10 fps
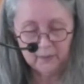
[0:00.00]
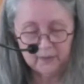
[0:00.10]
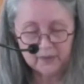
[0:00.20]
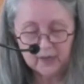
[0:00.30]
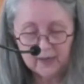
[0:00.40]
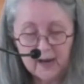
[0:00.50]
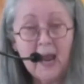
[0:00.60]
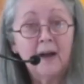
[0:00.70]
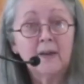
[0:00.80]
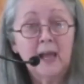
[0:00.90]
which are
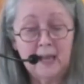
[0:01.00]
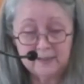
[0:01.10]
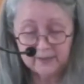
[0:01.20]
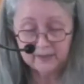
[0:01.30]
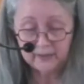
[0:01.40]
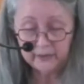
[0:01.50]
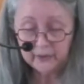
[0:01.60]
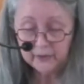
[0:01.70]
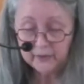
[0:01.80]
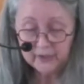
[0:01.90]
how has the
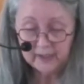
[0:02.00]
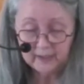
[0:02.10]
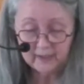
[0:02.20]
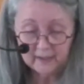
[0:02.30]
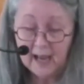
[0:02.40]
UUG,